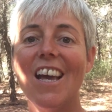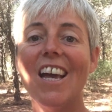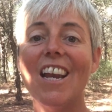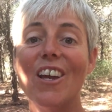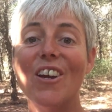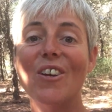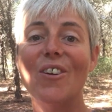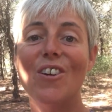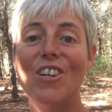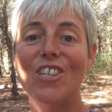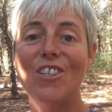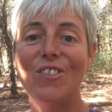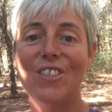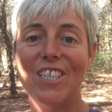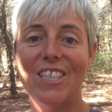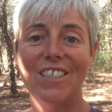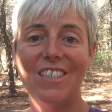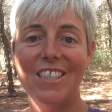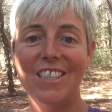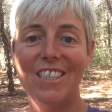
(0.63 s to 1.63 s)
Hello, are you
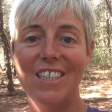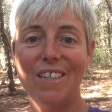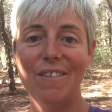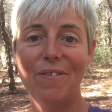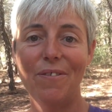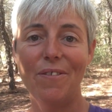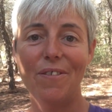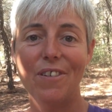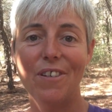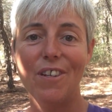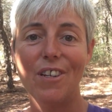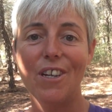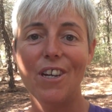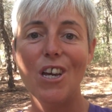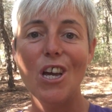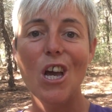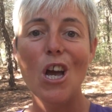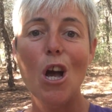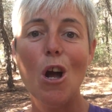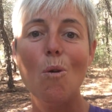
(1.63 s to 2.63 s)
sensitive?
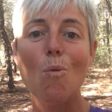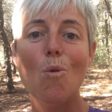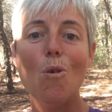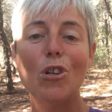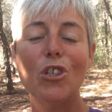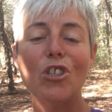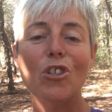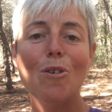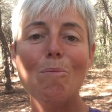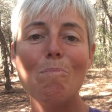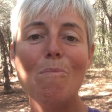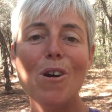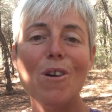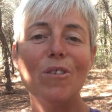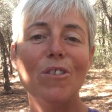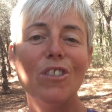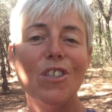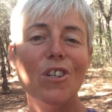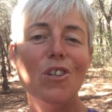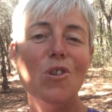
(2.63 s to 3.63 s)
What's your
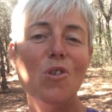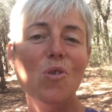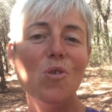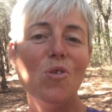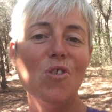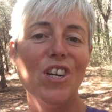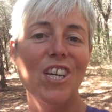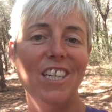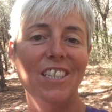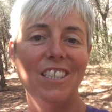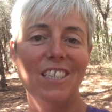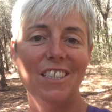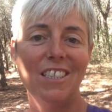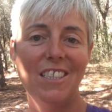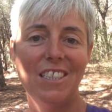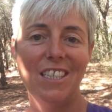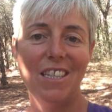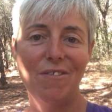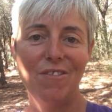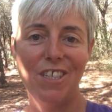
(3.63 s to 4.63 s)
most annoying
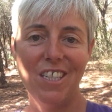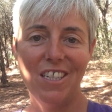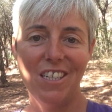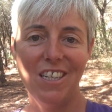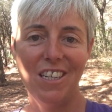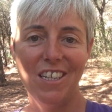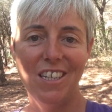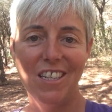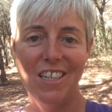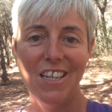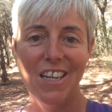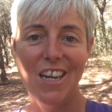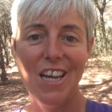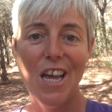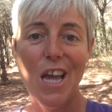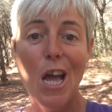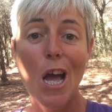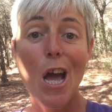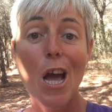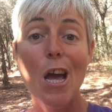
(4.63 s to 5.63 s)
sensitivity?
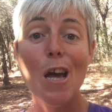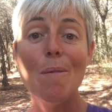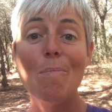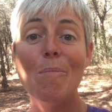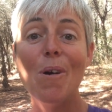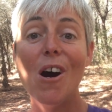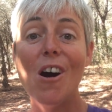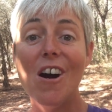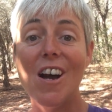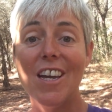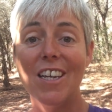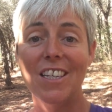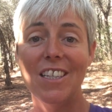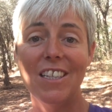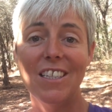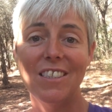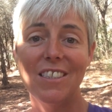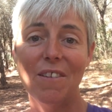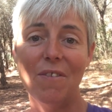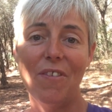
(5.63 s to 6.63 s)
Mine
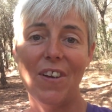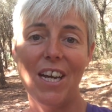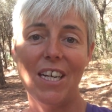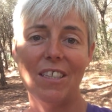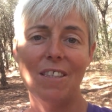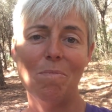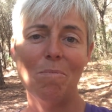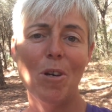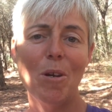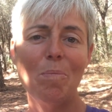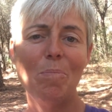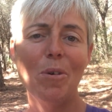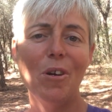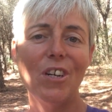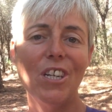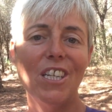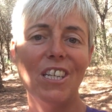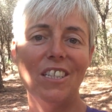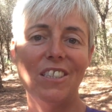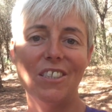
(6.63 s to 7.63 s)
is the fact that my
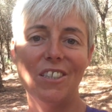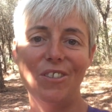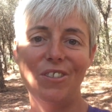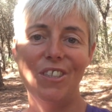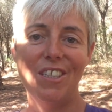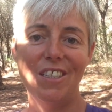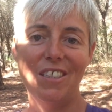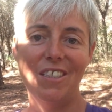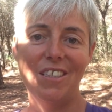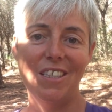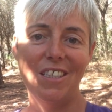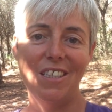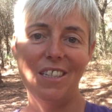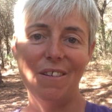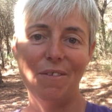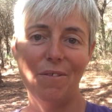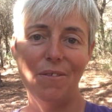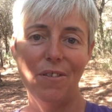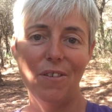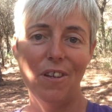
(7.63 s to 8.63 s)
body is so
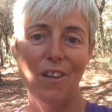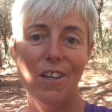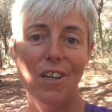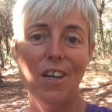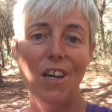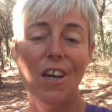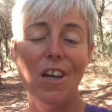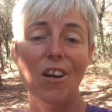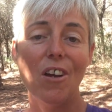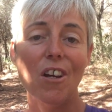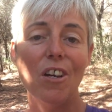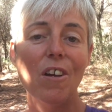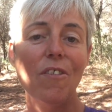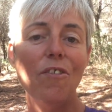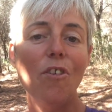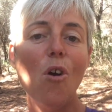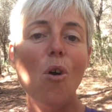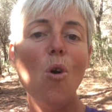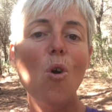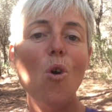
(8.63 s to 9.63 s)
sensitive. Like,
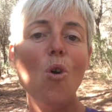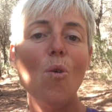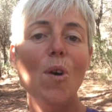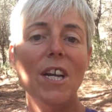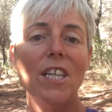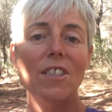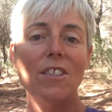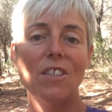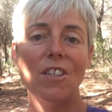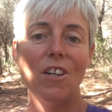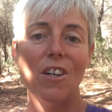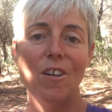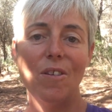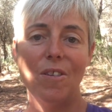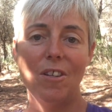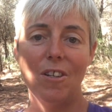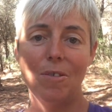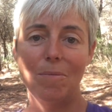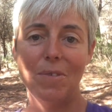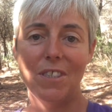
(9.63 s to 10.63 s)
I've always
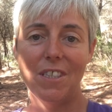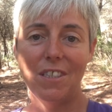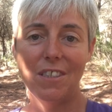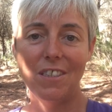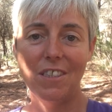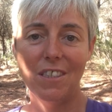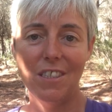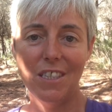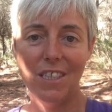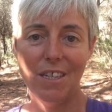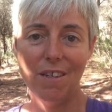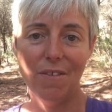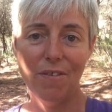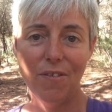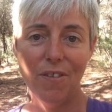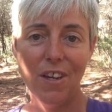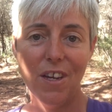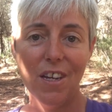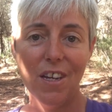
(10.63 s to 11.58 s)
known that I'm sensitive,